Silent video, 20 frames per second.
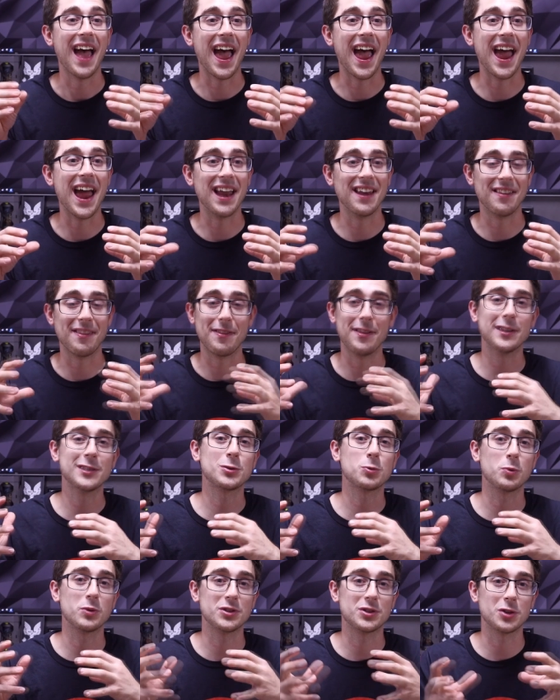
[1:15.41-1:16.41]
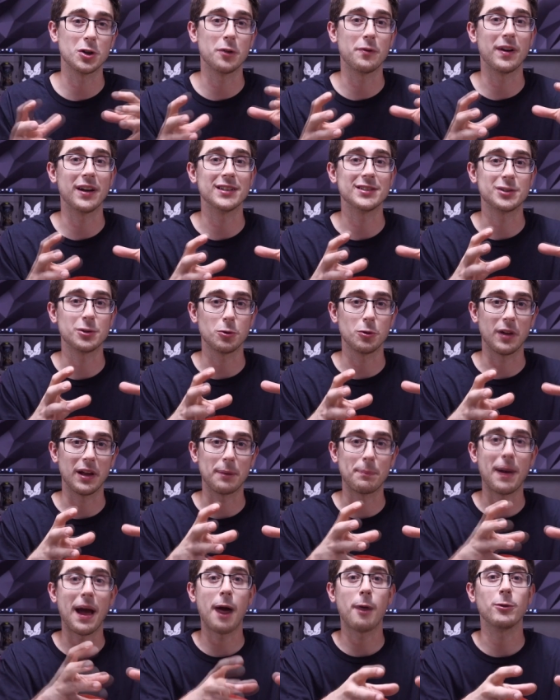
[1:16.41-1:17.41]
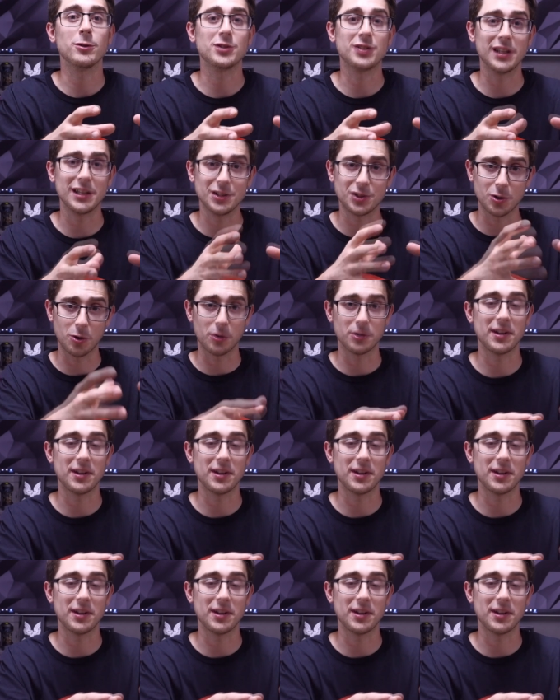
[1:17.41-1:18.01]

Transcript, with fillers: and this would serve as their power station